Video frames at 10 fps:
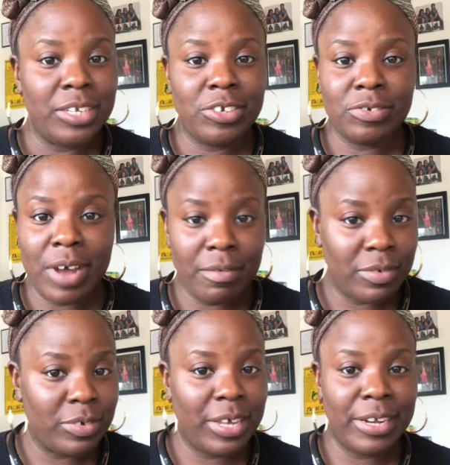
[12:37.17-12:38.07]

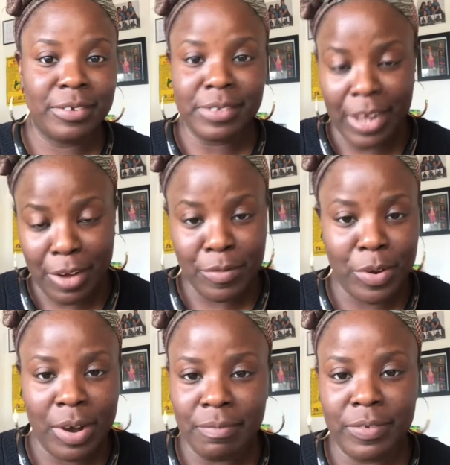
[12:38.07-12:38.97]
Travel, get outside of your
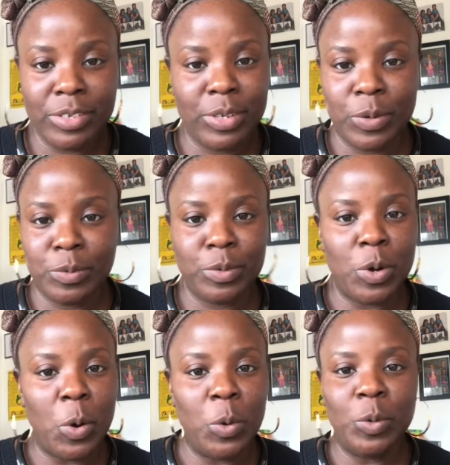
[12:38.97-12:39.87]
comfort zone,
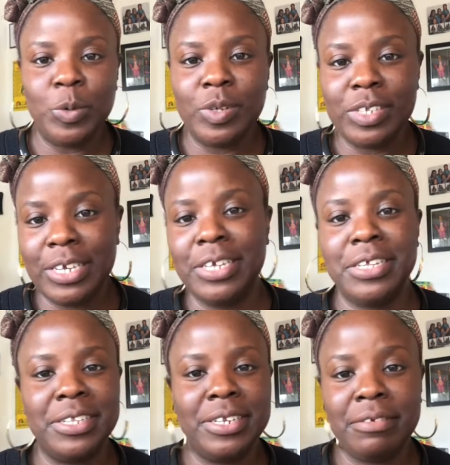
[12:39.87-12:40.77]
go
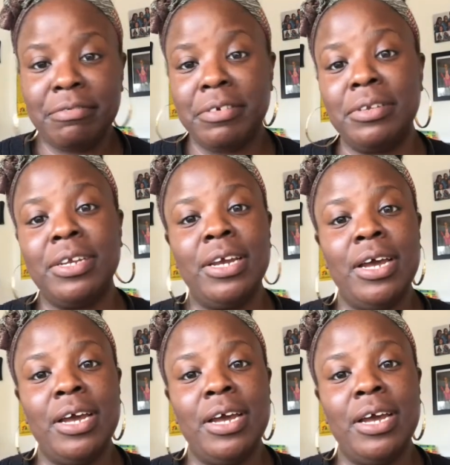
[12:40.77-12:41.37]
see the different